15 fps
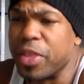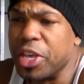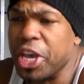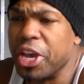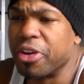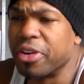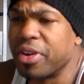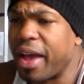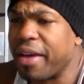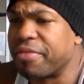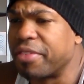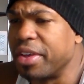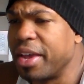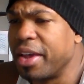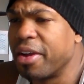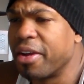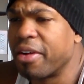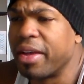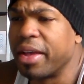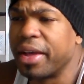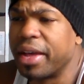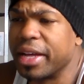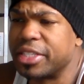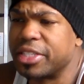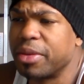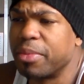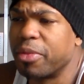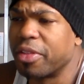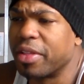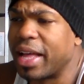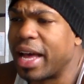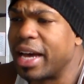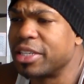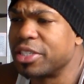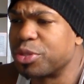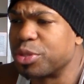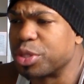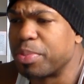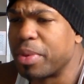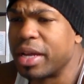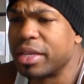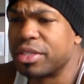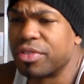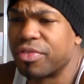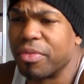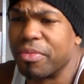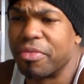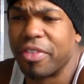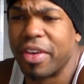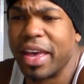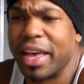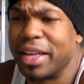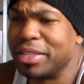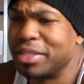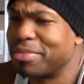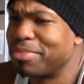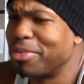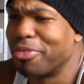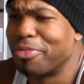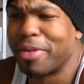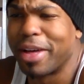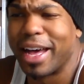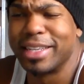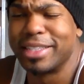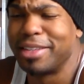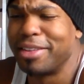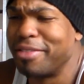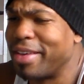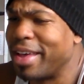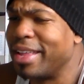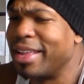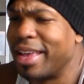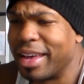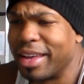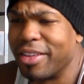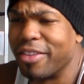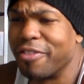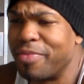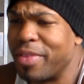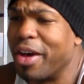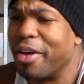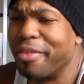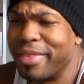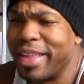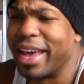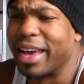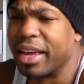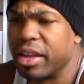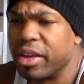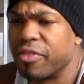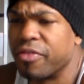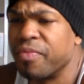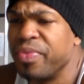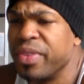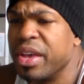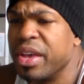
year after year, and gets some of the loudest responses from fans, both positive and negative. No, negative.